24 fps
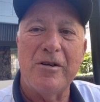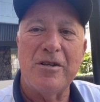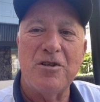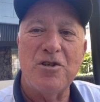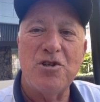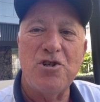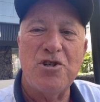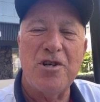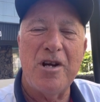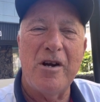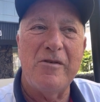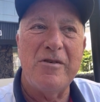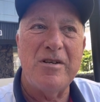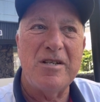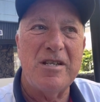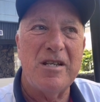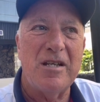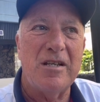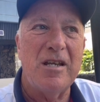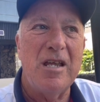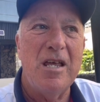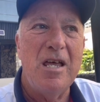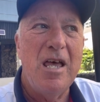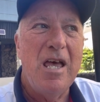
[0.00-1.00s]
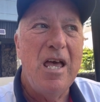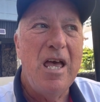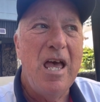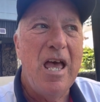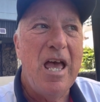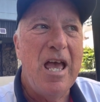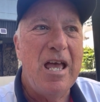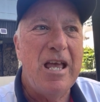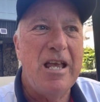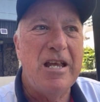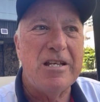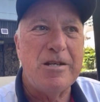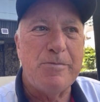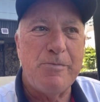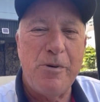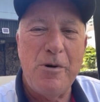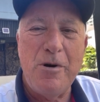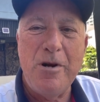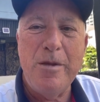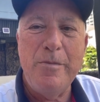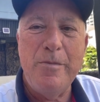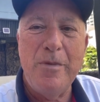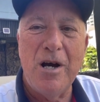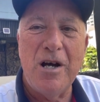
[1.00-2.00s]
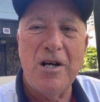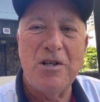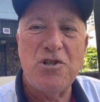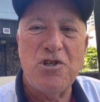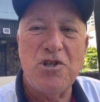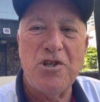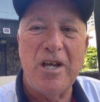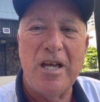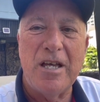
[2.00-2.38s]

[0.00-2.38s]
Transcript: the Sheraton, is pretty much,